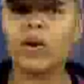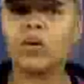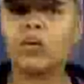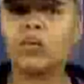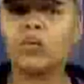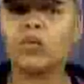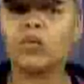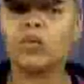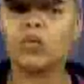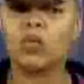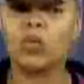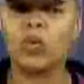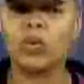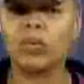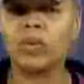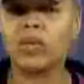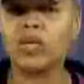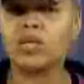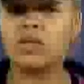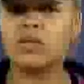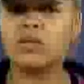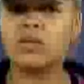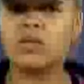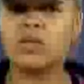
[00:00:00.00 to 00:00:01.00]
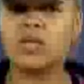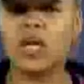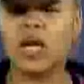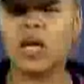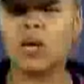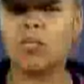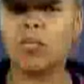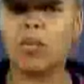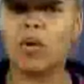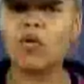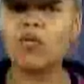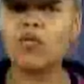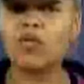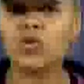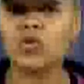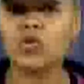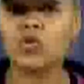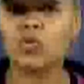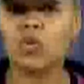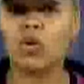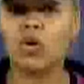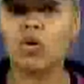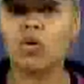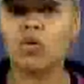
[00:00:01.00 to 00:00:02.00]
don't women take birth
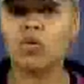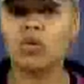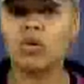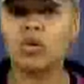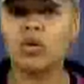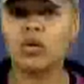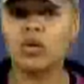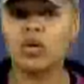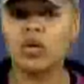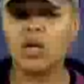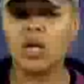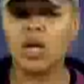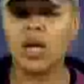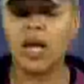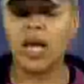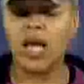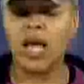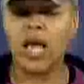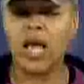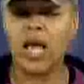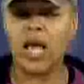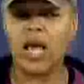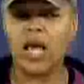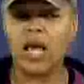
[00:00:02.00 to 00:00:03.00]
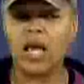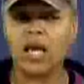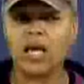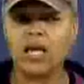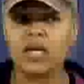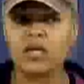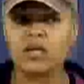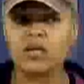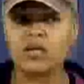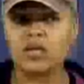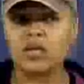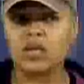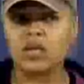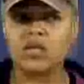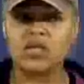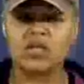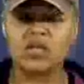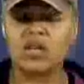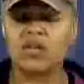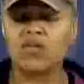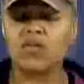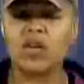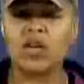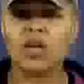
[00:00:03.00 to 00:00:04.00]
control and
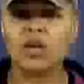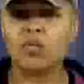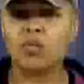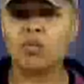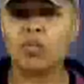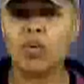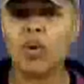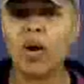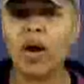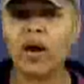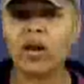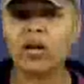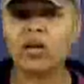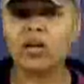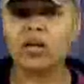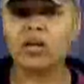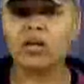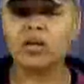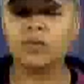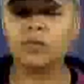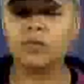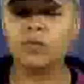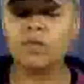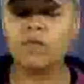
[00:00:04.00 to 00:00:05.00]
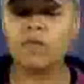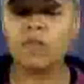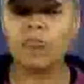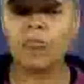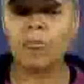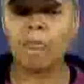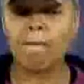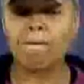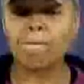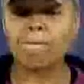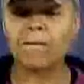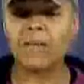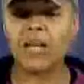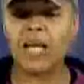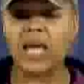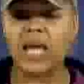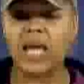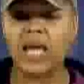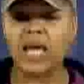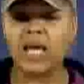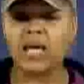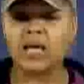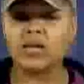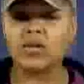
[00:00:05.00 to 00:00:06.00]
instead of getting pregnant?
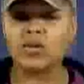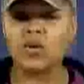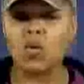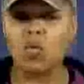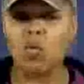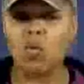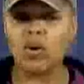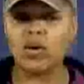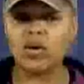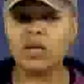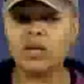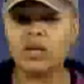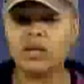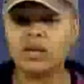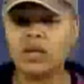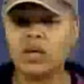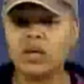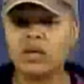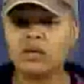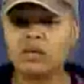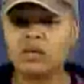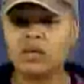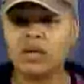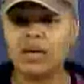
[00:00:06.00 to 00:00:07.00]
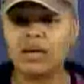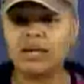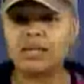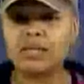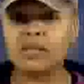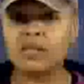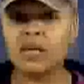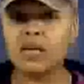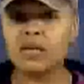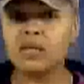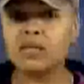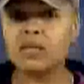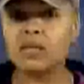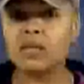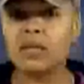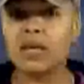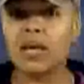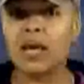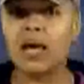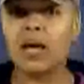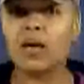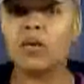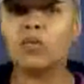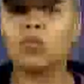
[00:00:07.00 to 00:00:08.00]
And one of the things that I said to
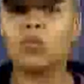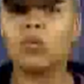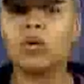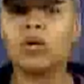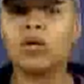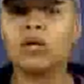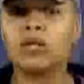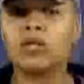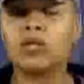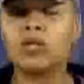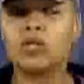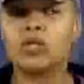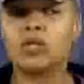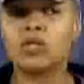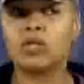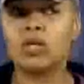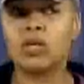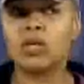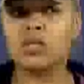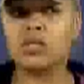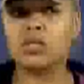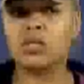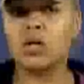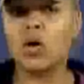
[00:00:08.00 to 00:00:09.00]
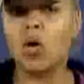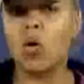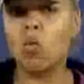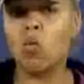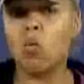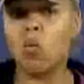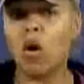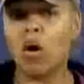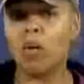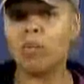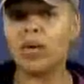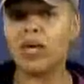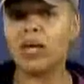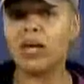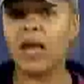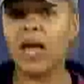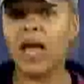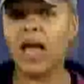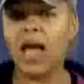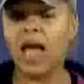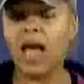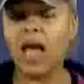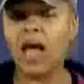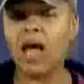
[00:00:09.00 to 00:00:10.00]
that was, does a woman
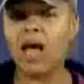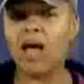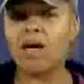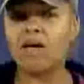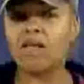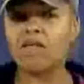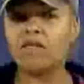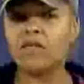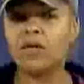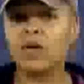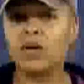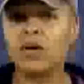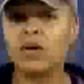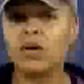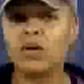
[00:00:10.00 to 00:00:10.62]
have,